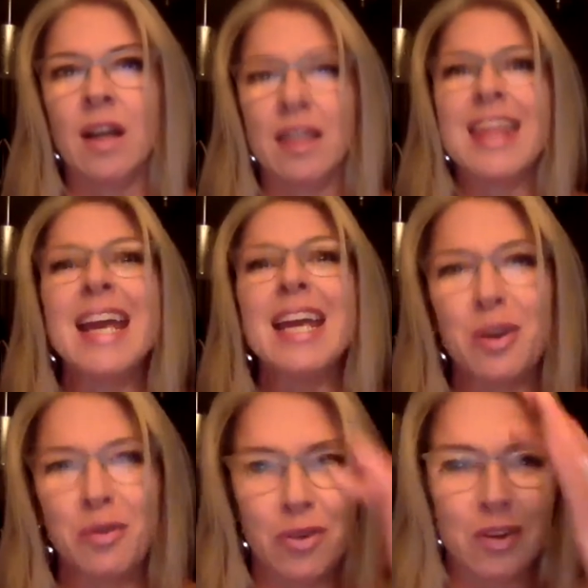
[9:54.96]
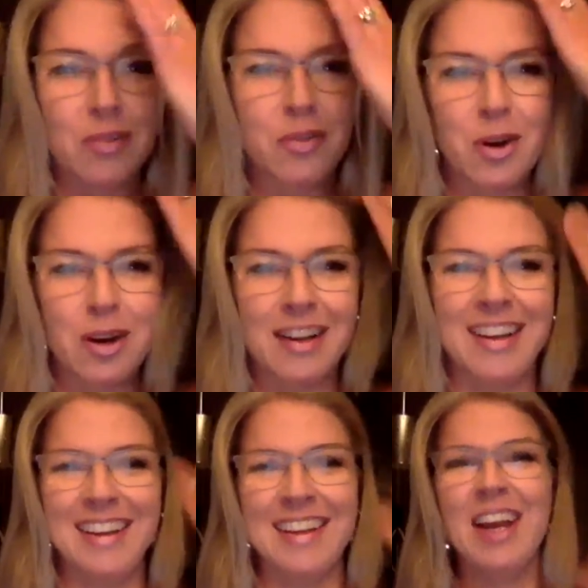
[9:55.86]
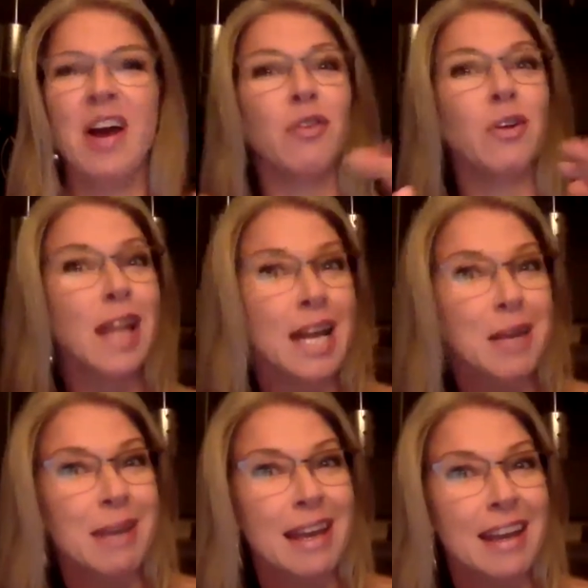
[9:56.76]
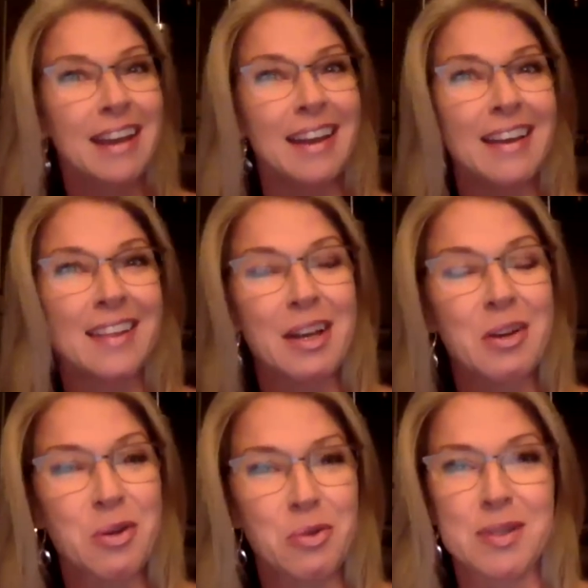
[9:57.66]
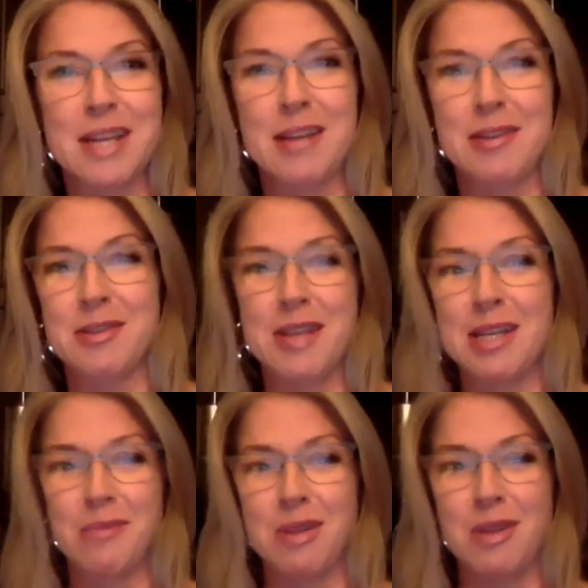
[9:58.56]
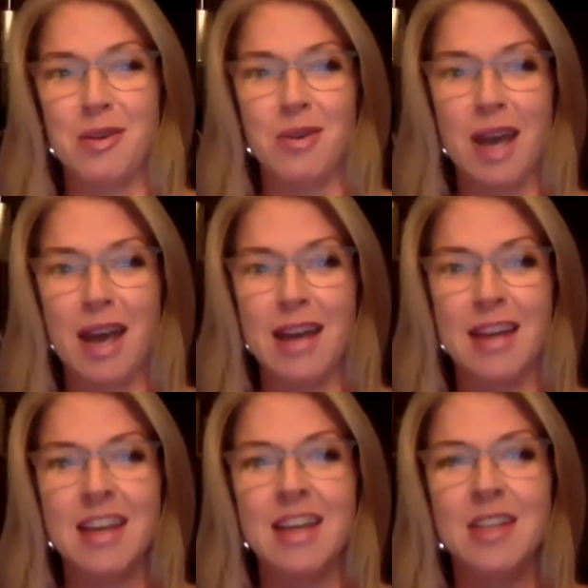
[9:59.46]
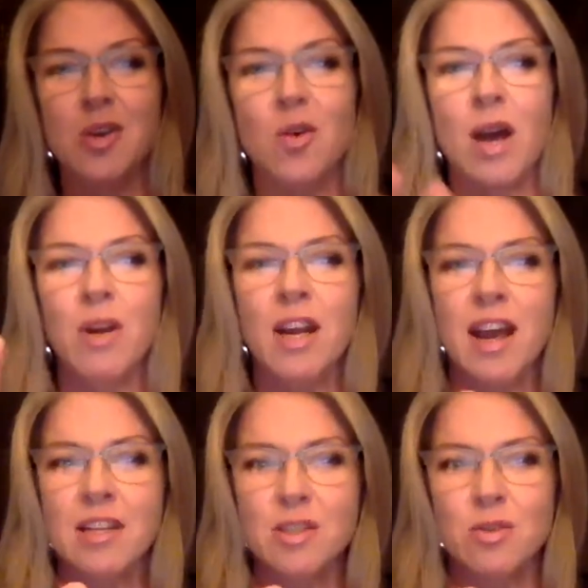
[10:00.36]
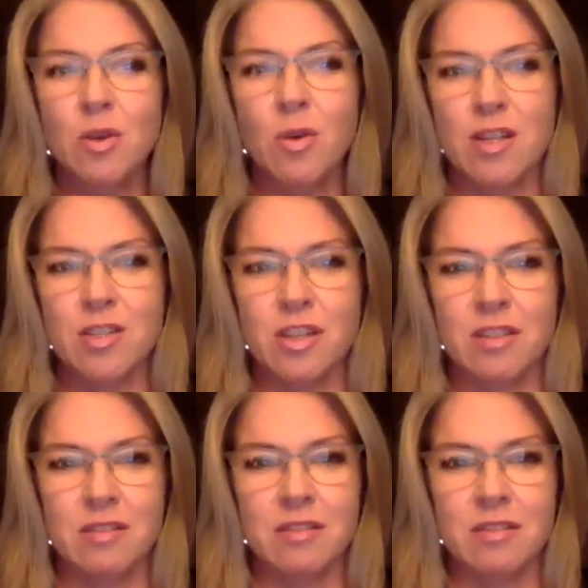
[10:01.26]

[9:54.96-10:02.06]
thank you for letting me like go through this exercise with you. Okay. So I want to ask you a question.